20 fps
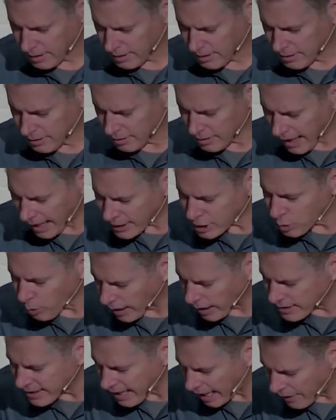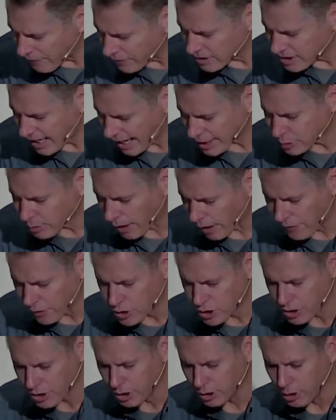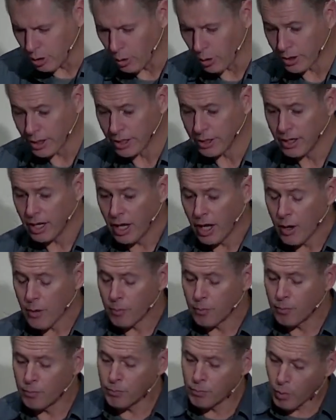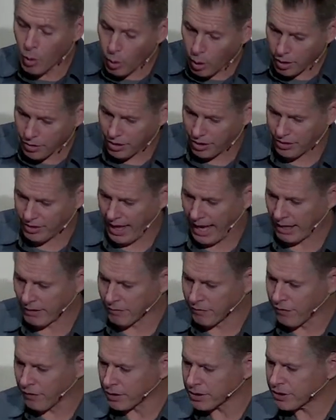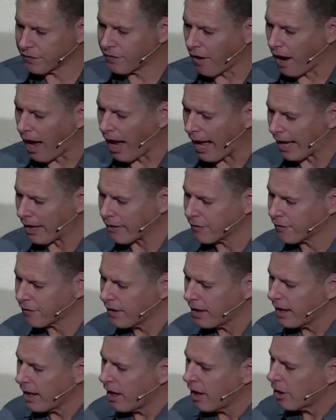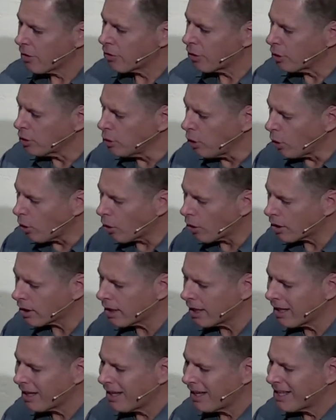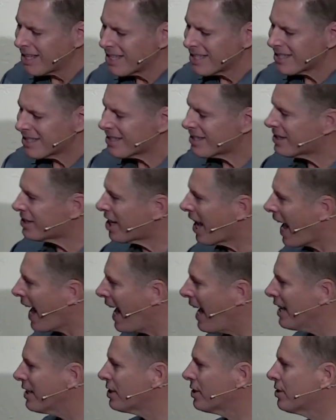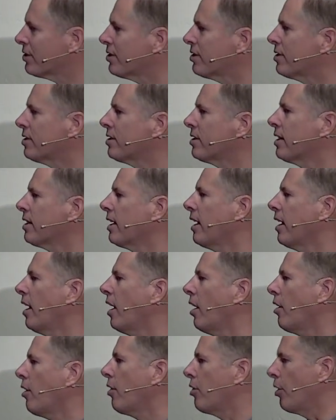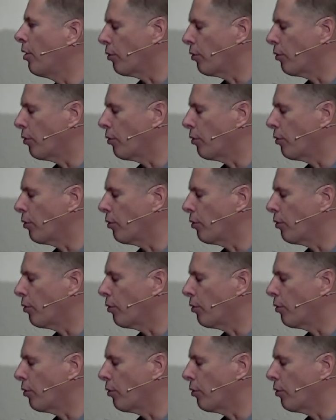That's why David takes refuge in the Lord. And more than that, in verse 5, the Lord tests the